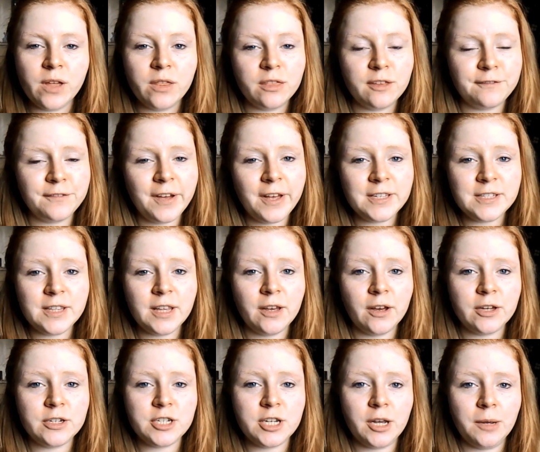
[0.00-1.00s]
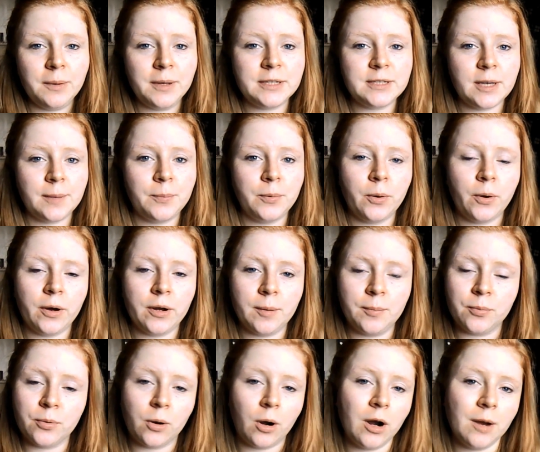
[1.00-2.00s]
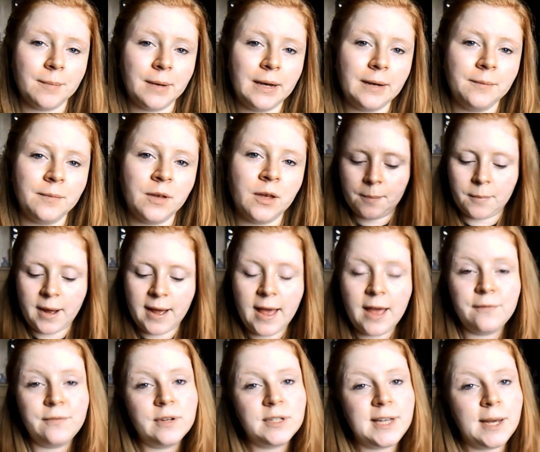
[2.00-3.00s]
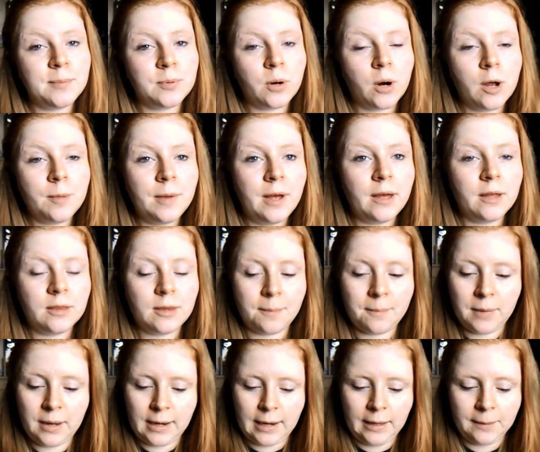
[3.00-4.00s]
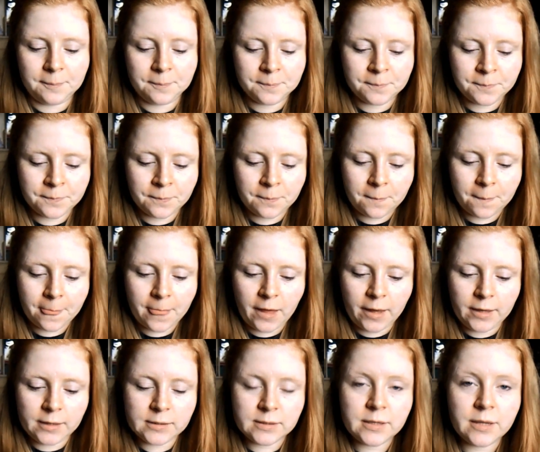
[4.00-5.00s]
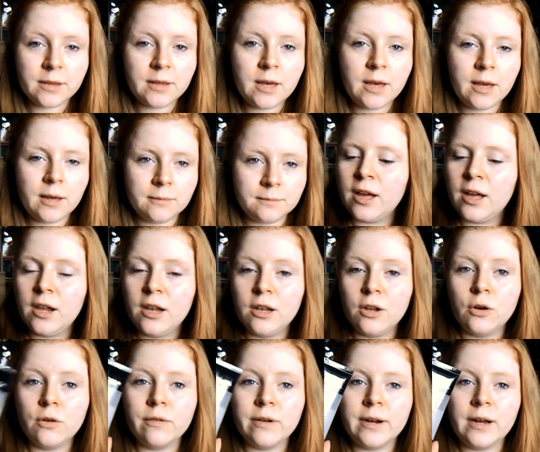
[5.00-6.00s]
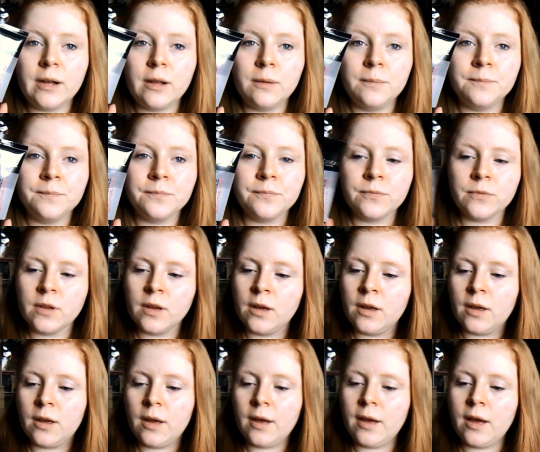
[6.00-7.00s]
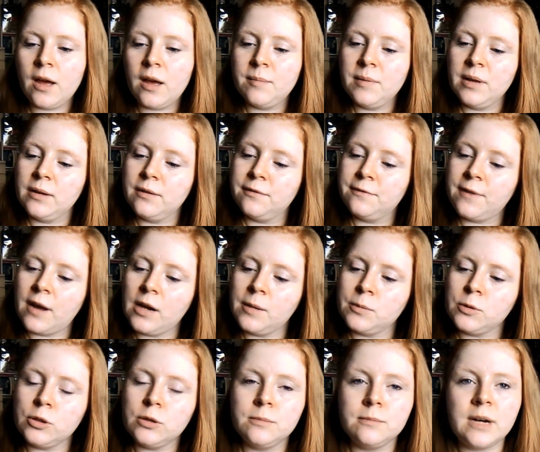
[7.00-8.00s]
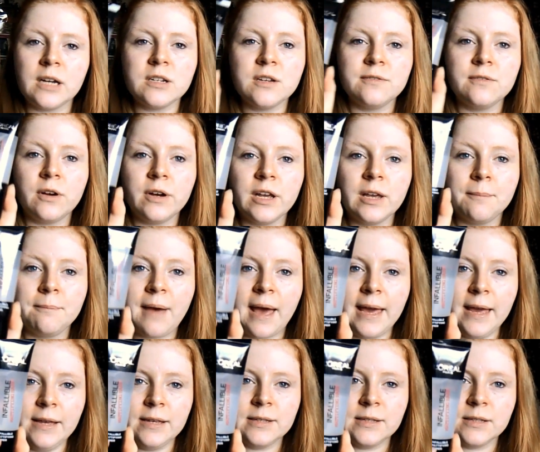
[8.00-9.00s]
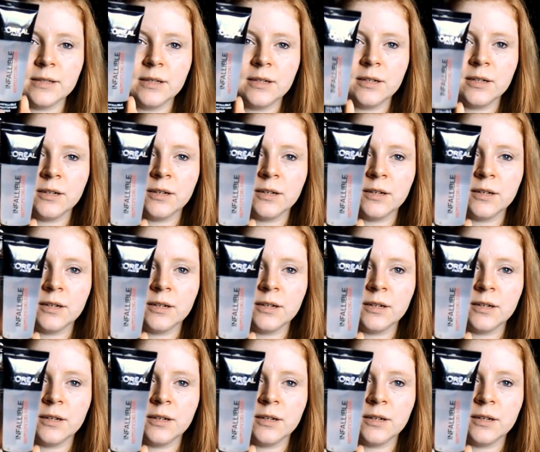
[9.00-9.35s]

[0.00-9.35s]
The first thing I do is I put on a primer. My everyday primer at the minute is the L'Oreal Infallible Mattifying Base.